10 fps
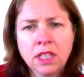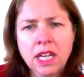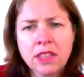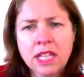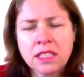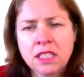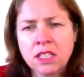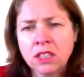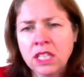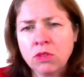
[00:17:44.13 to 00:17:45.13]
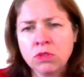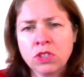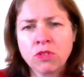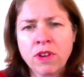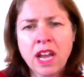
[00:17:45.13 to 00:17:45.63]
And that still equals
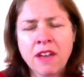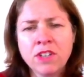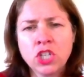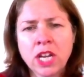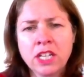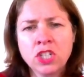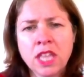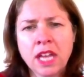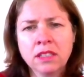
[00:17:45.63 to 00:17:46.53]
3. I haven't changed that.